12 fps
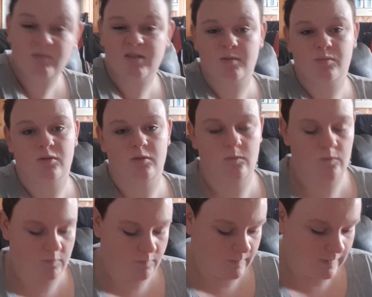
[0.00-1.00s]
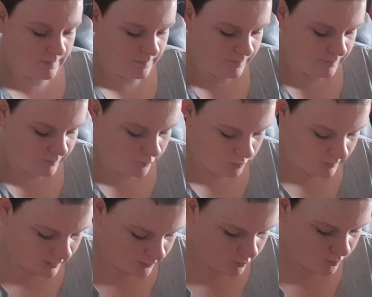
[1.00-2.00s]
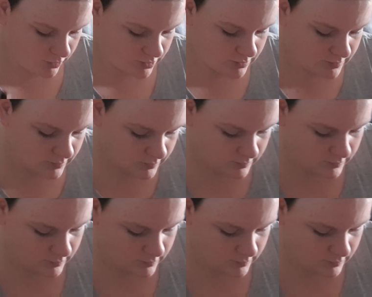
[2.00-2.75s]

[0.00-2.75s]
I'm just gonna pull them all out. All my little brushes.